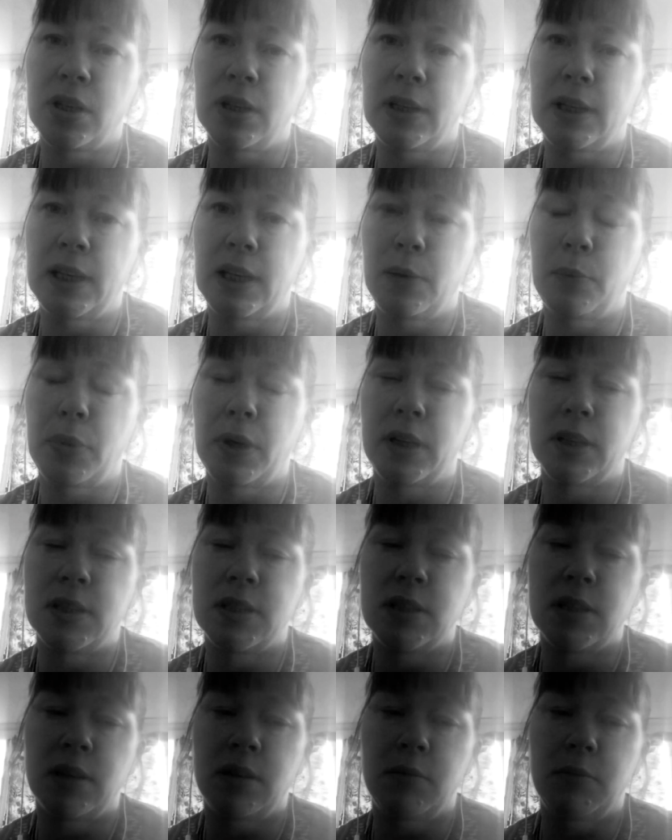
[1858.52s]

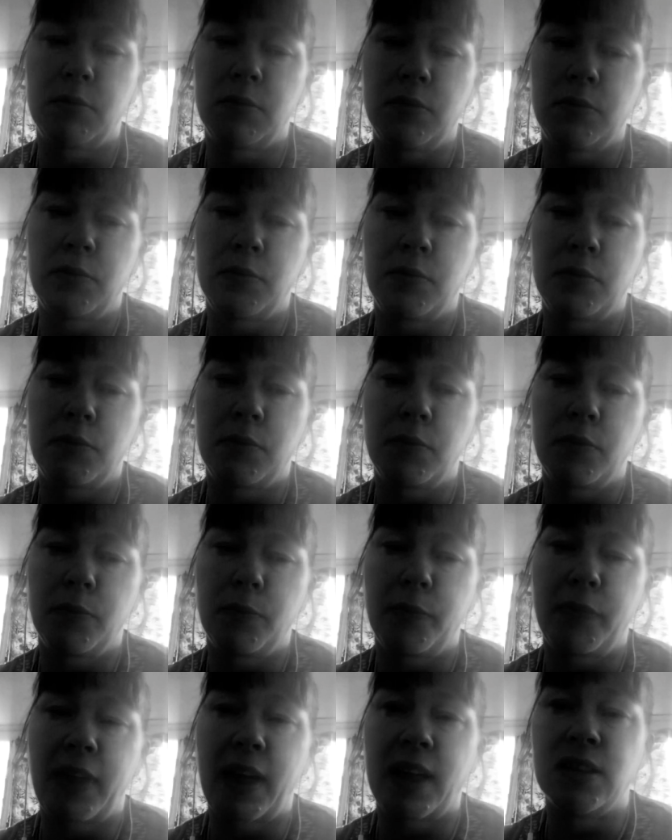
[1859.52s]
unfortunately, but
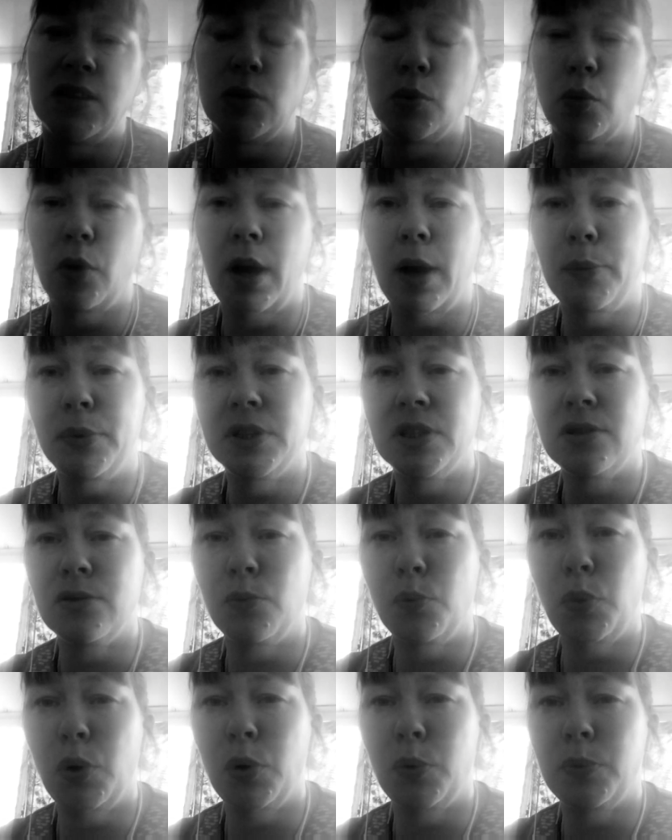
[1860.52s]
that's
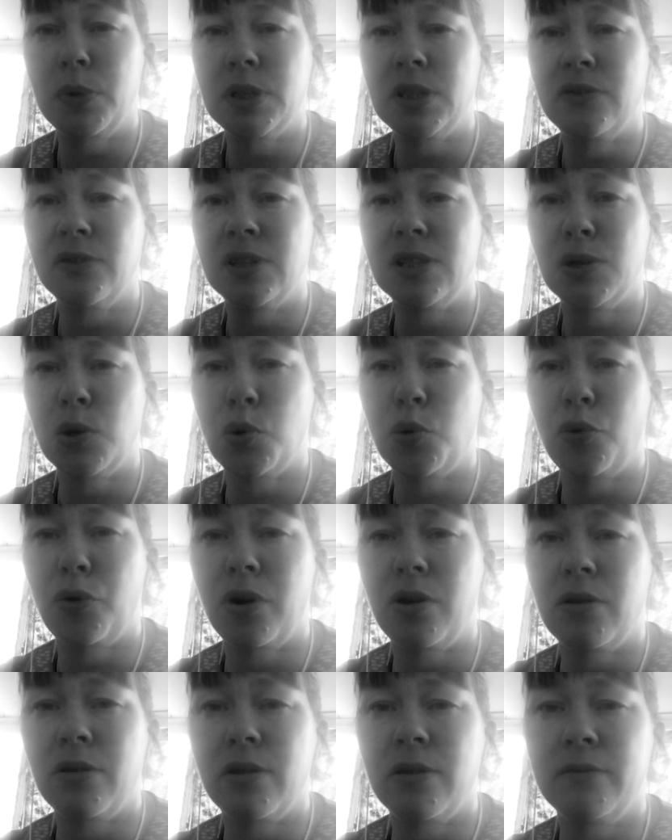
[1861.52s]
all happens on purpose
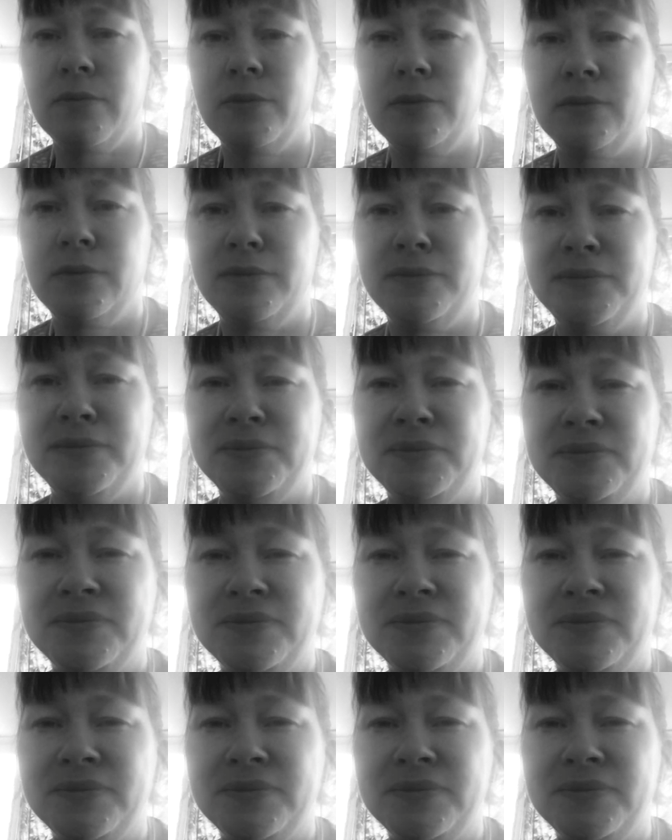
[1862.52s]
for soul growth.